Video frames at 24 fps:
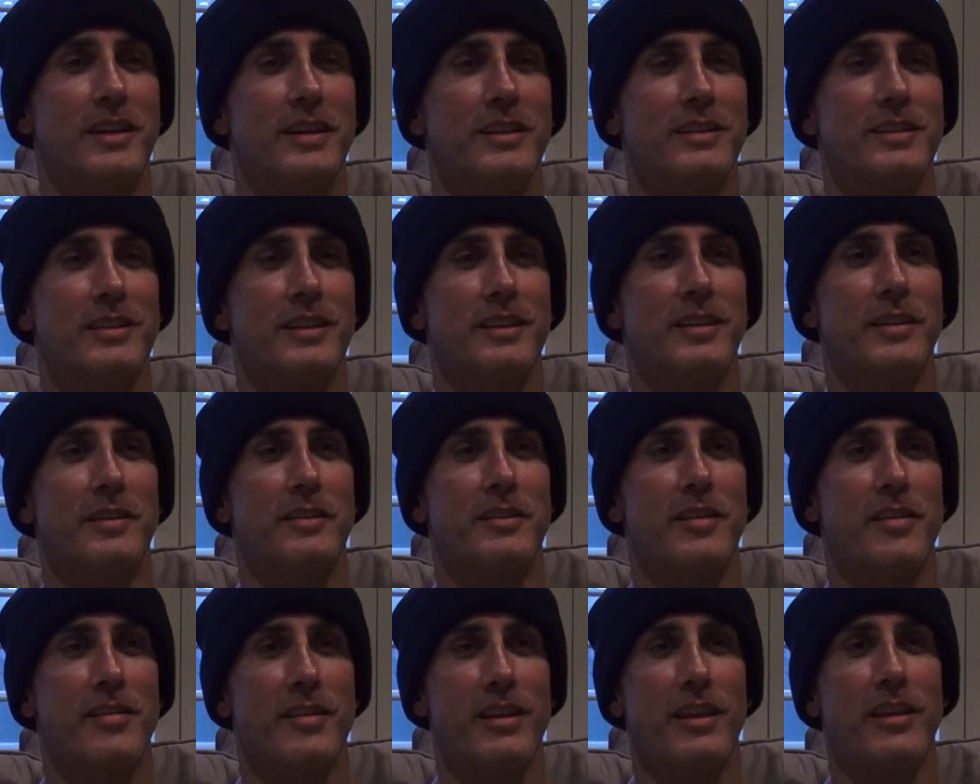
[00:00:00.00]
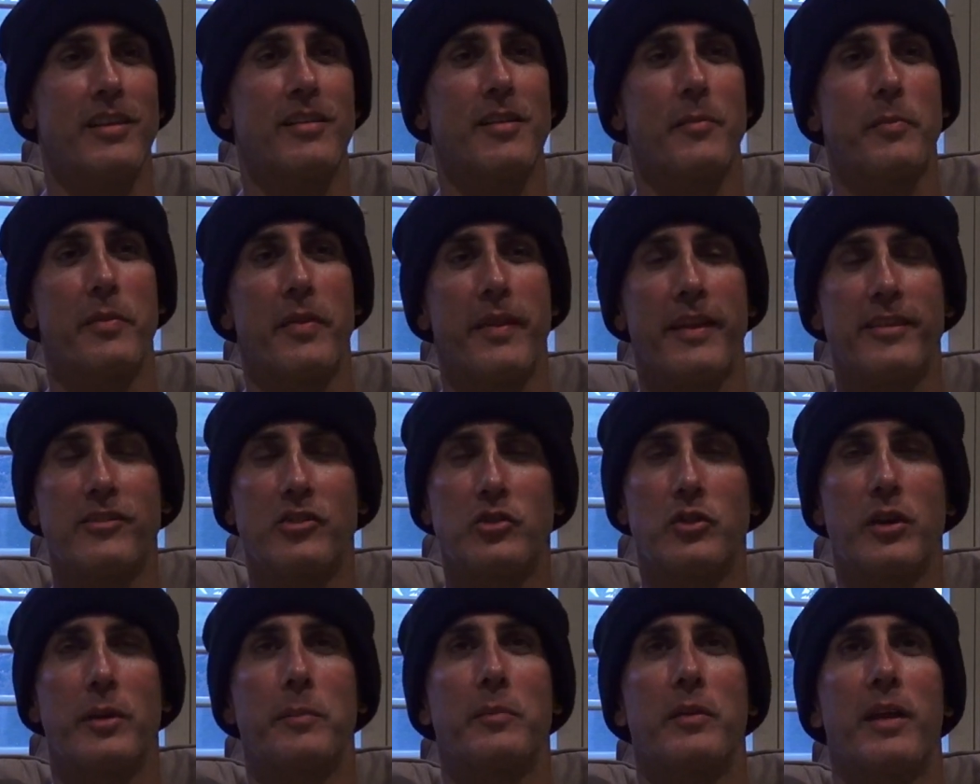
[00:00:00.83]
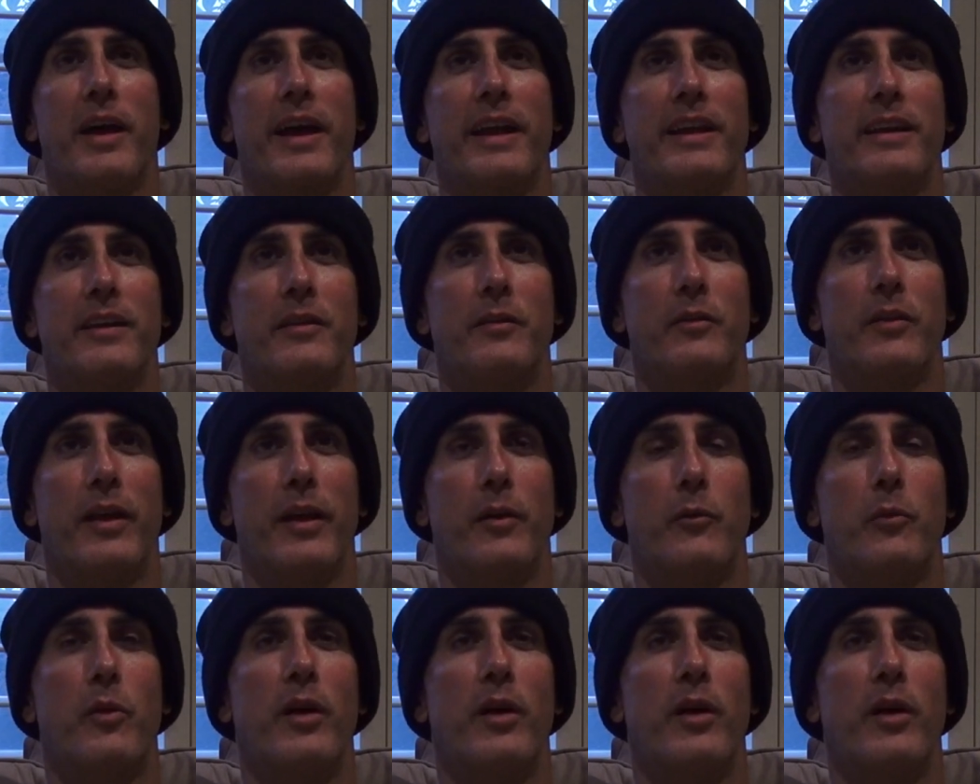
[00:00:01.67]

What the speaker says: to see something that's streamlined and